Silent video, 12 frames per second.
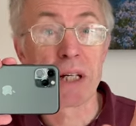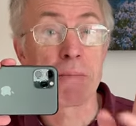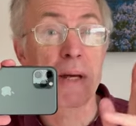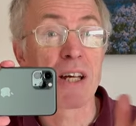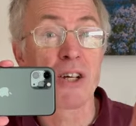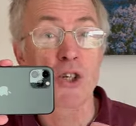
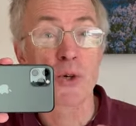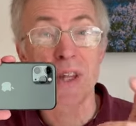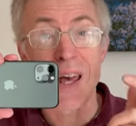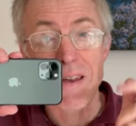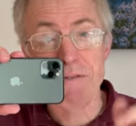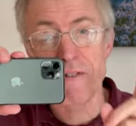making sure
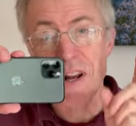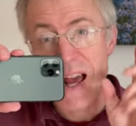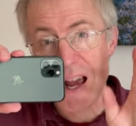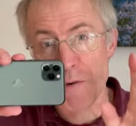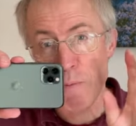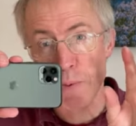that every
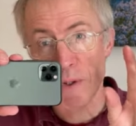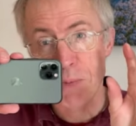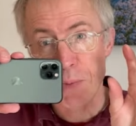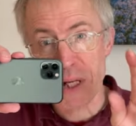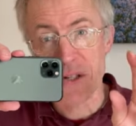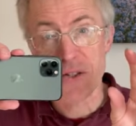output
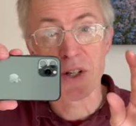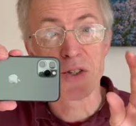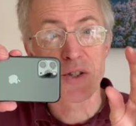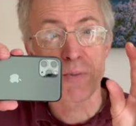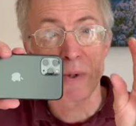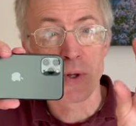pixel is
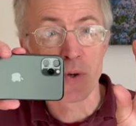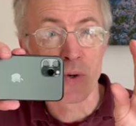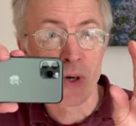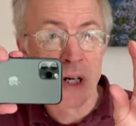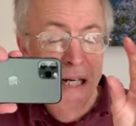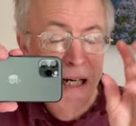as pure